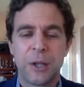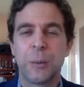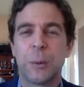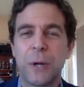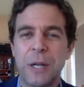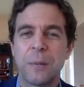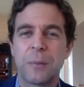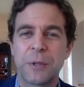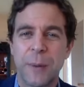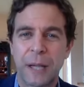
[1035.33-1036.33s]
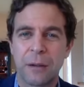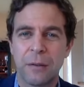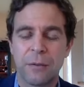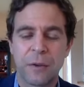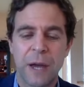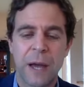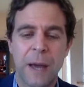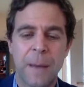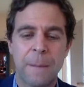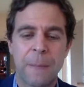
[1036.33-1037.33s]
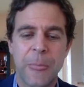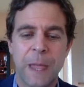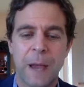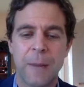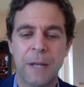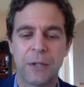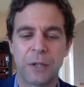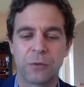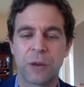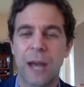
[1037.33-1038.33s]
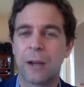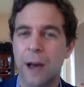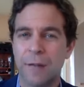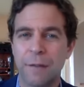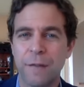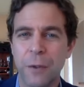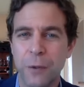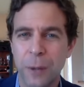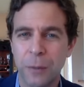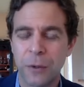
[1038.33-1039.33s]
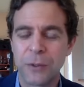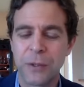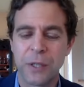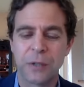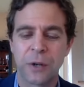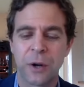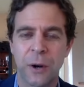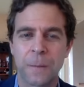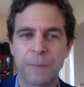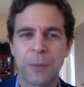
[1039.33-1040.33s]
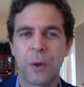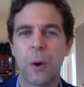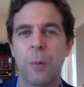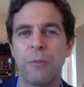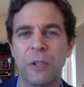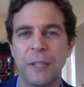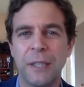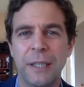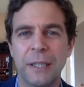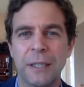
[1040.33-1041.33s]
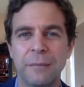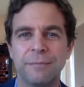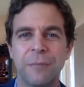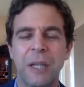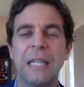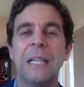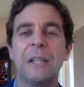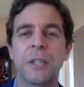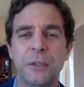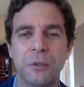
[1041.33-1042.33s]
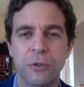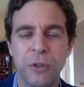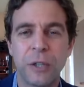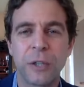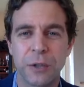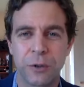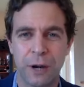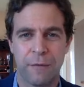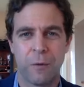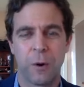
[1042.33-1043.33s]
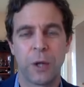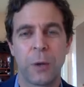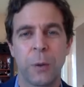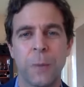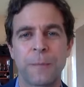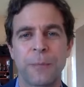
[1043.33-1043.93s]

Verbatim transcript: to put it in perspective, um, I'm going to just rattle off a few numbers. These are hopefully illust illustrate for you